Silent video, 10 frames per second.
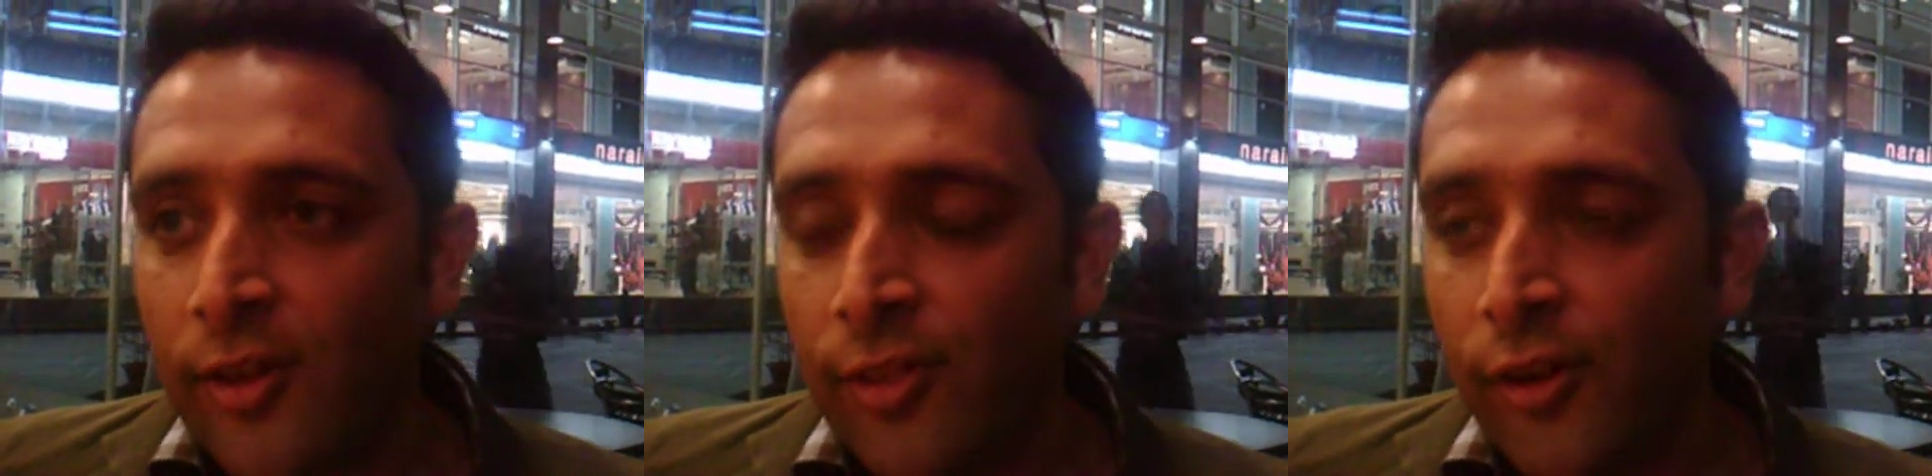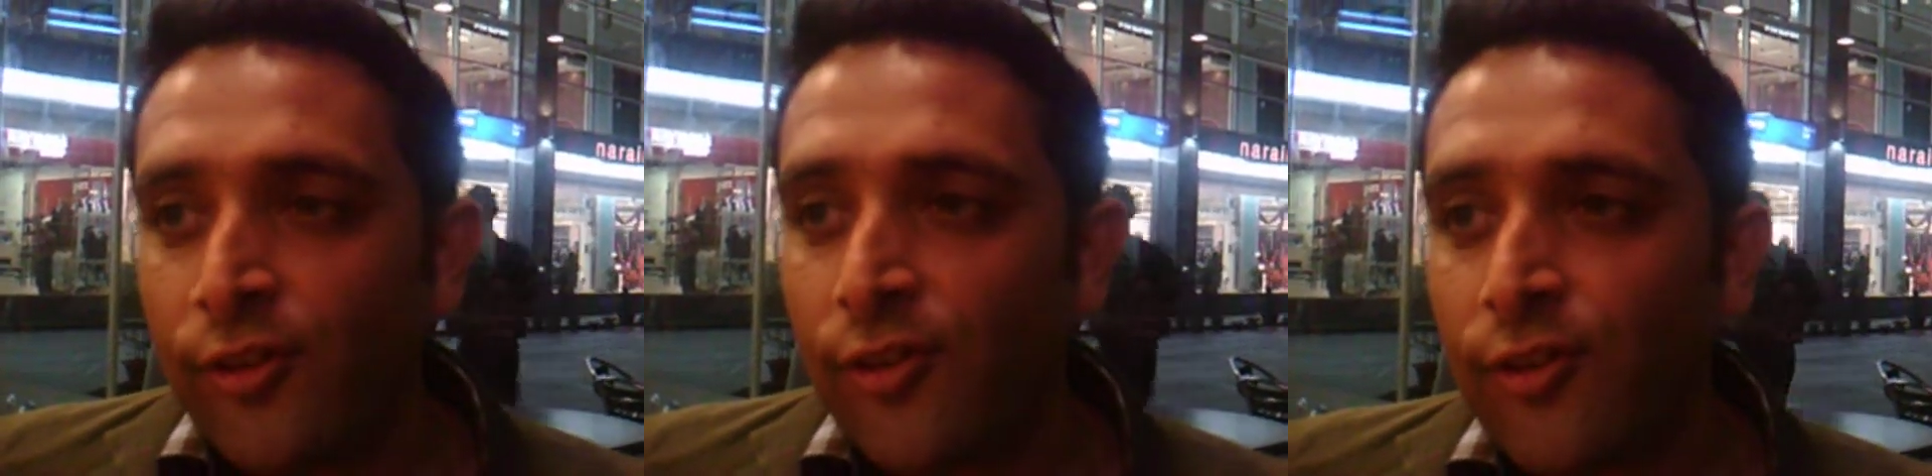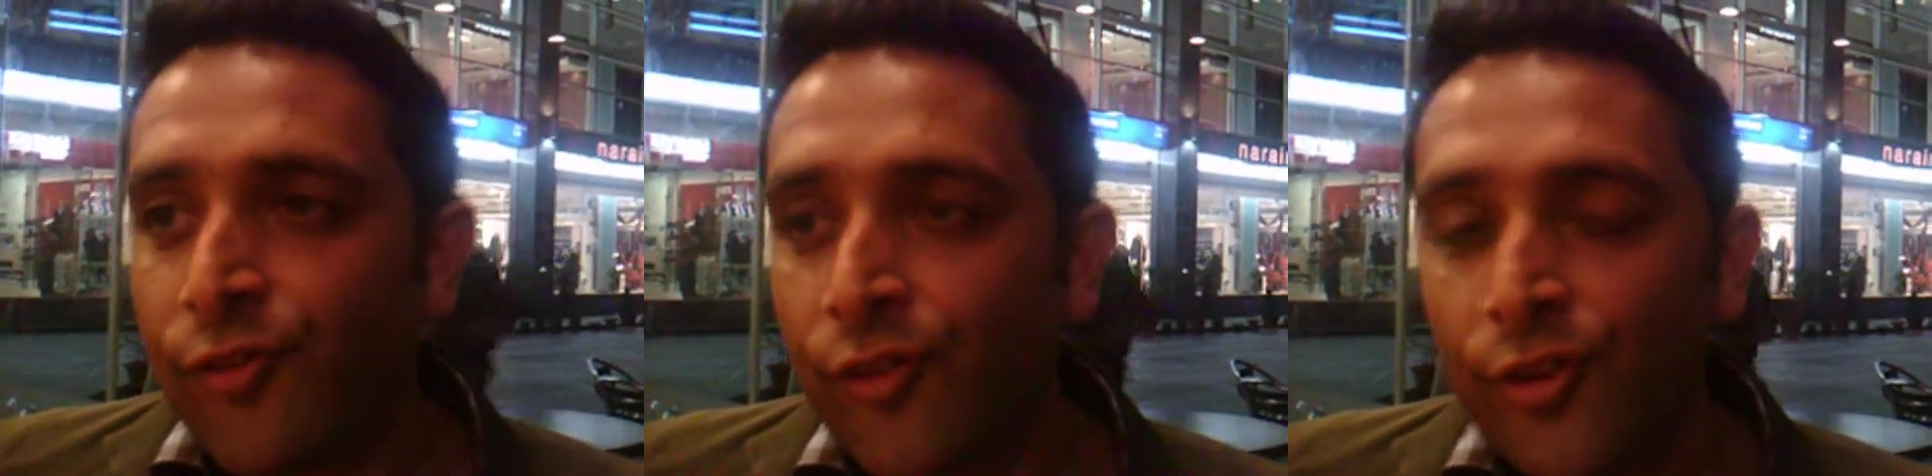that are just
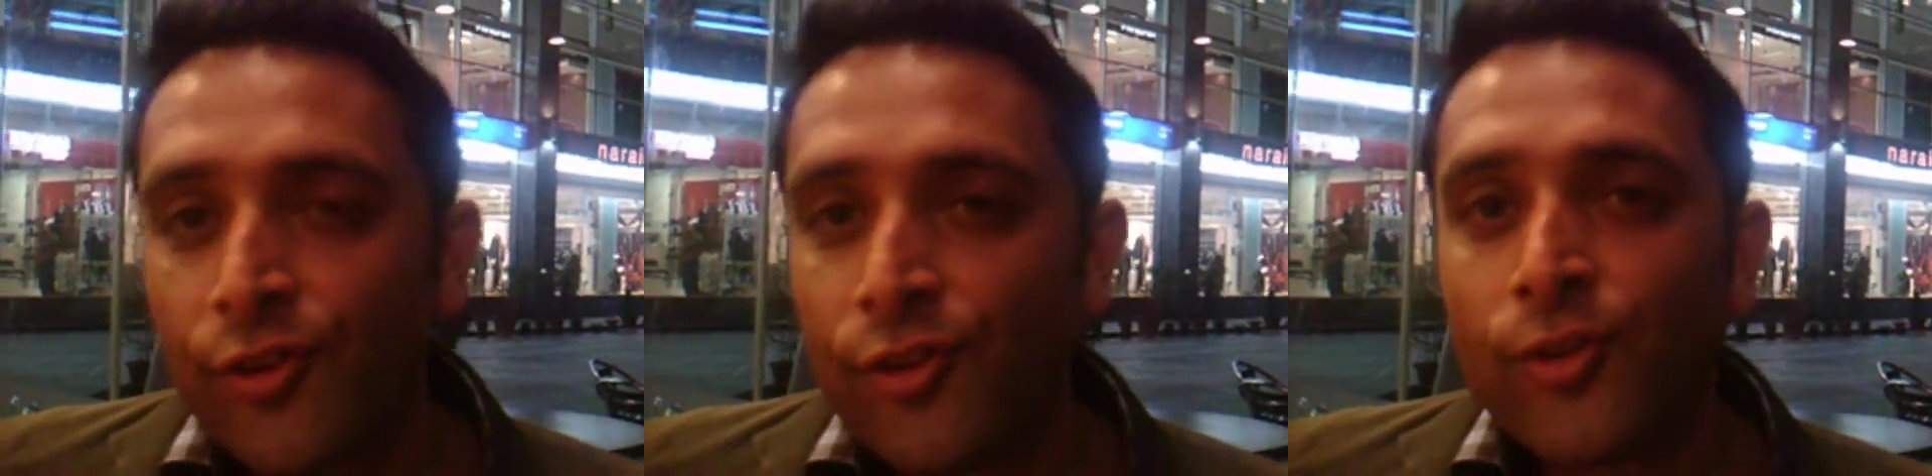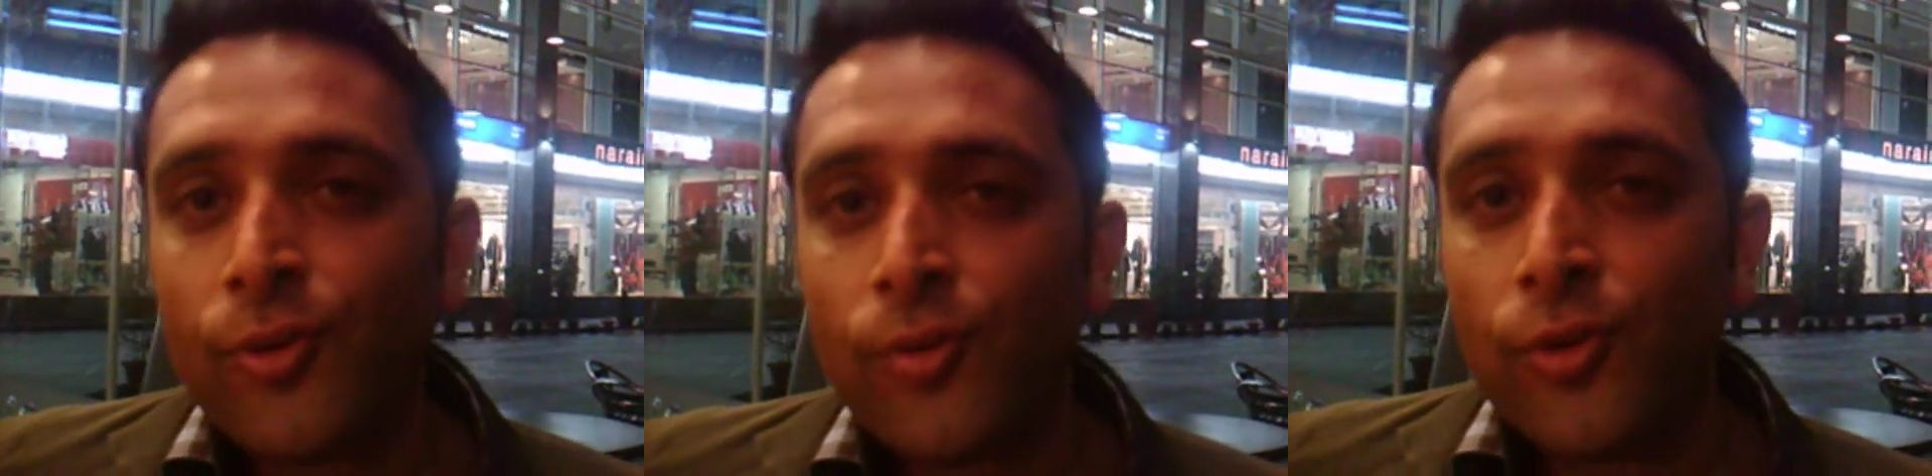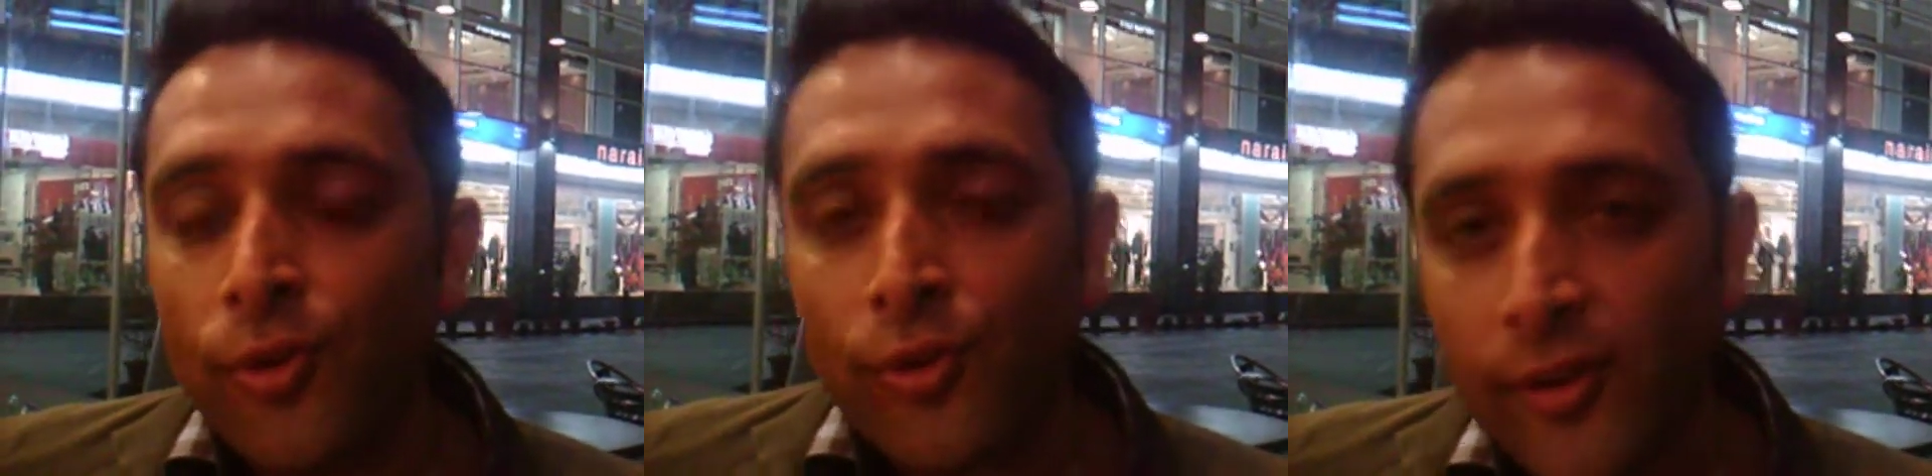adverse to
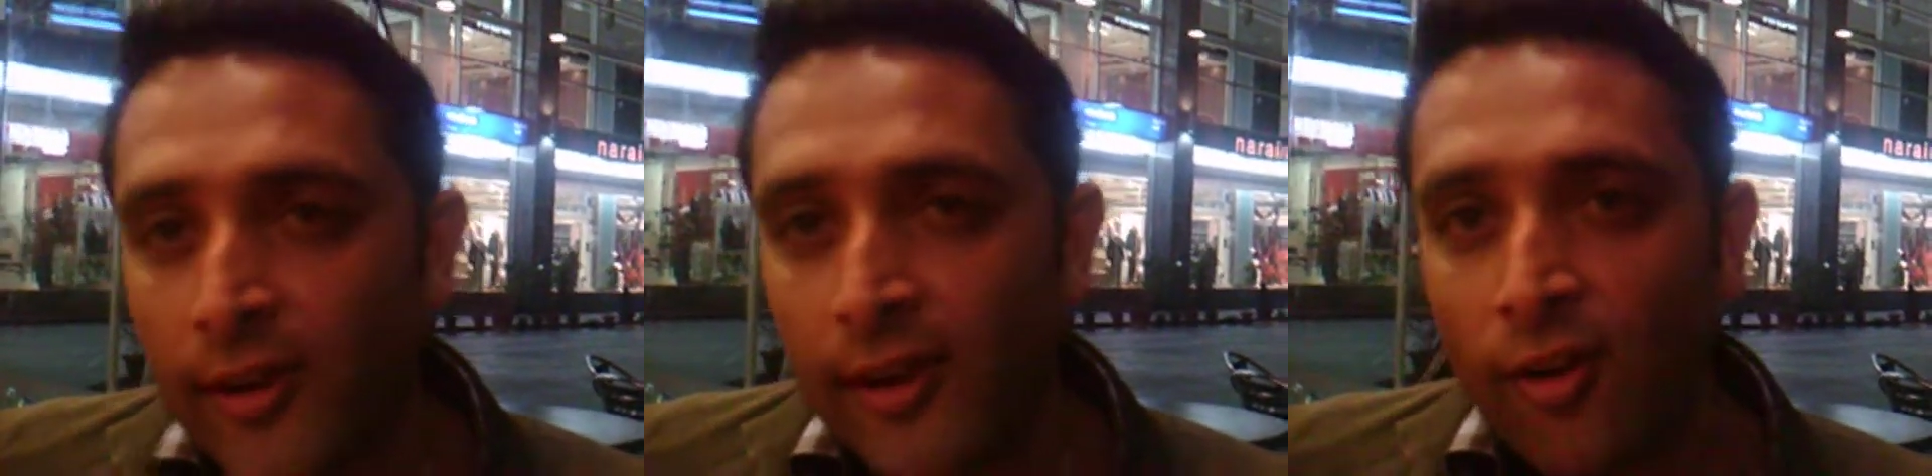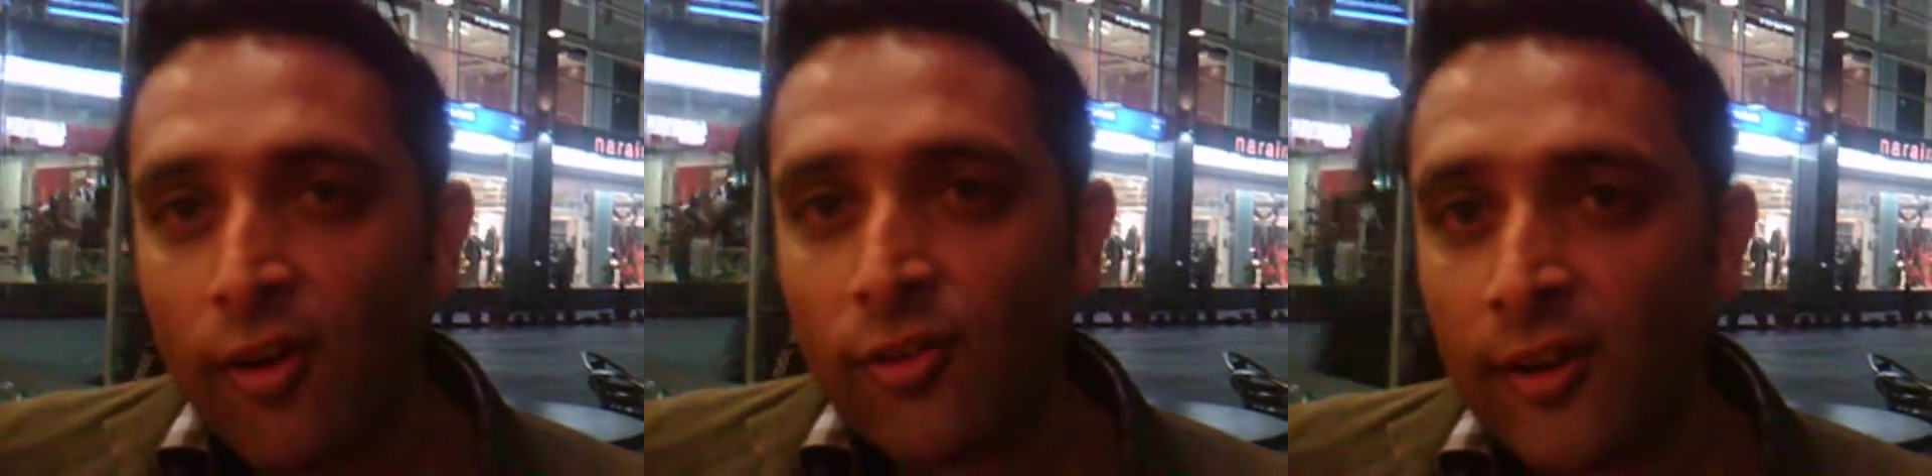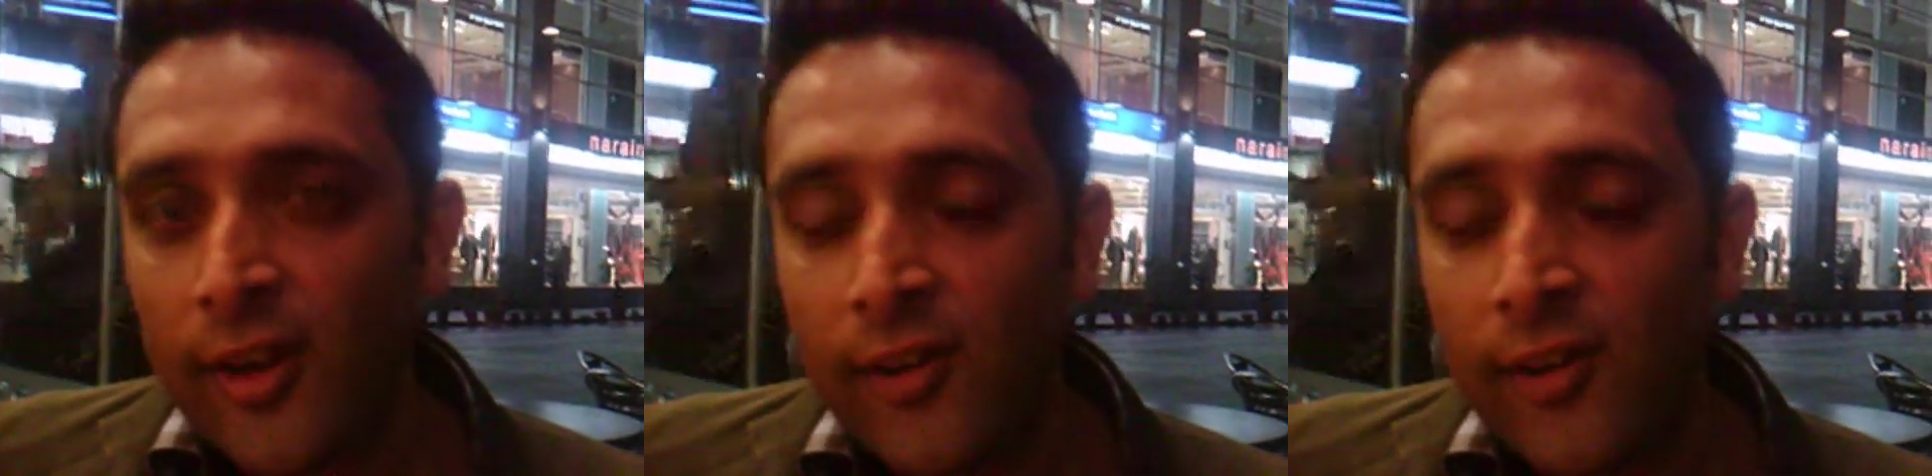using technology,